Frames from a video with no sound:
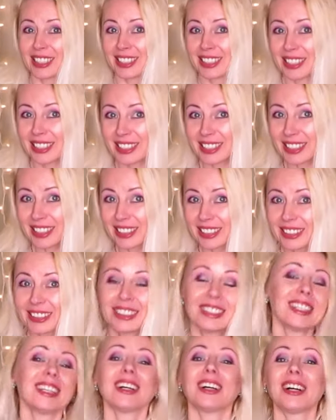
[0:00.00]
drill,
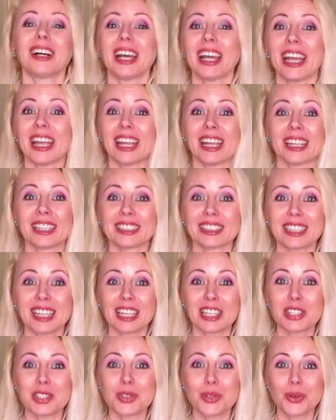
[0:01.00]
and
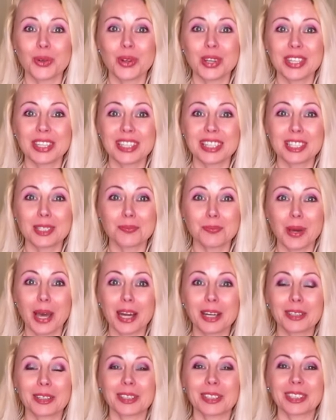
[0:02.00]
enjoy the
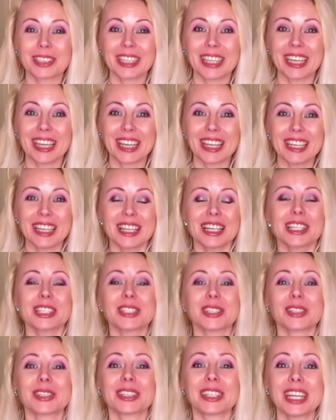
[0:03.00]
sparkle day.
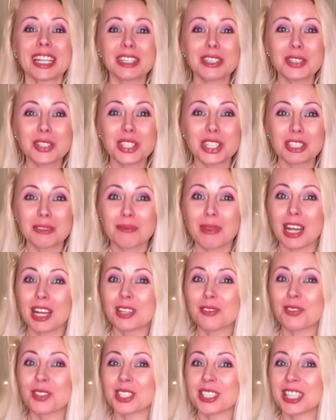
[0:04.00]
So thank you so much
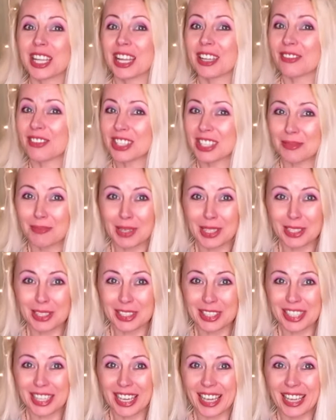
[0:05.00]
for staying with me
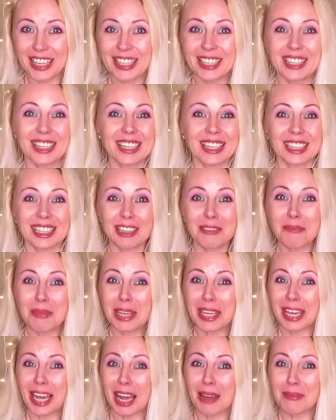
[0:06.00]
today. Leave
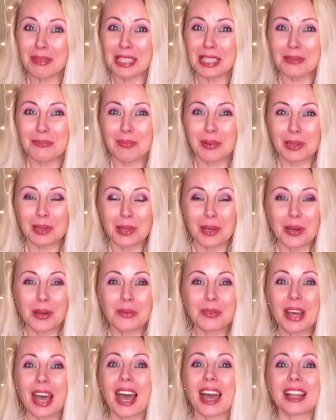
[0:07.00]
me comments below.
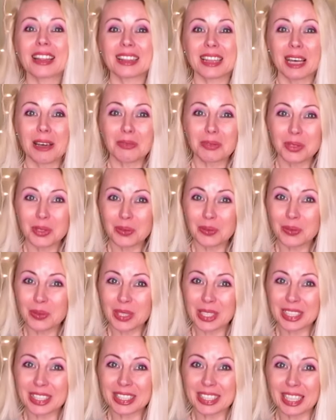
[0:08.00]
I love to
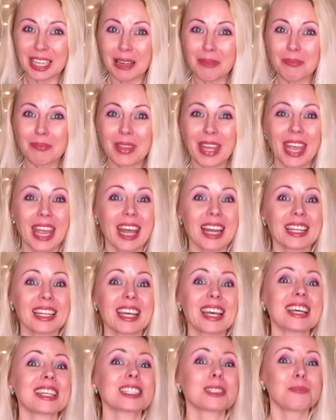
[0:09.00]
read them and
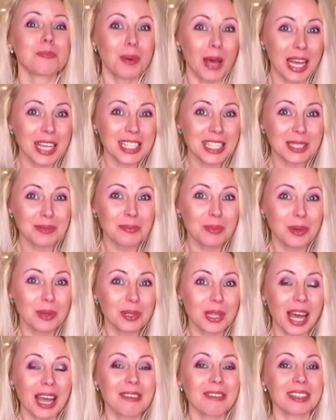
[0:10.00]
as
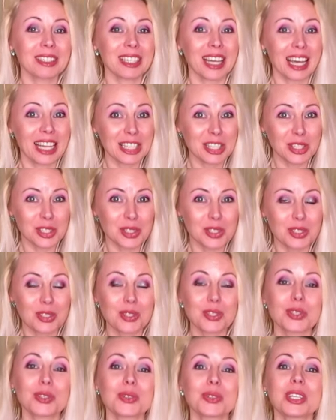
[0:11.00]
possible I will answer
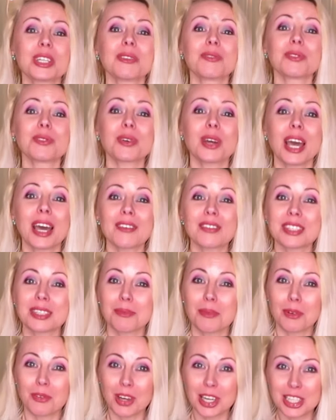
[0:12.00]
to you if you have
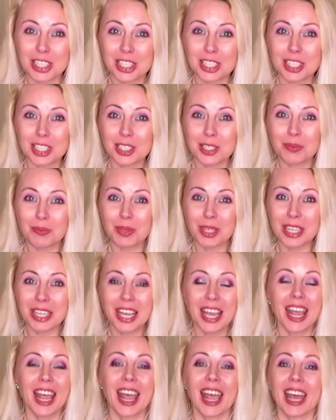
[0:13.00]
some questions to me
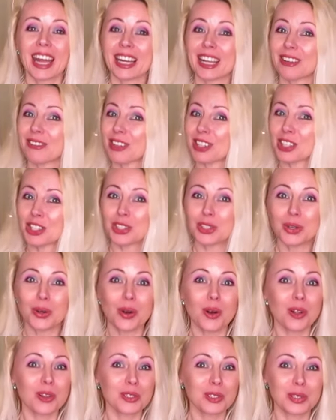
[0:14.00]
and I wish you
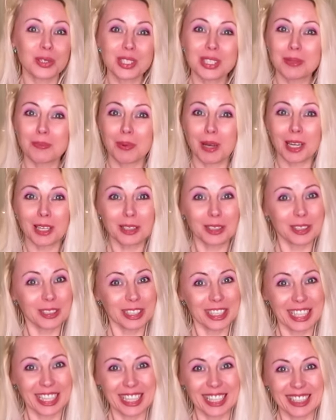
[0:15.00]
all good sparkle
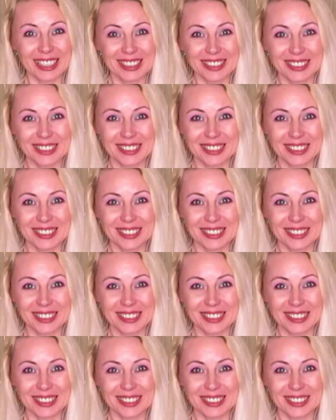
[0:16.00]
day.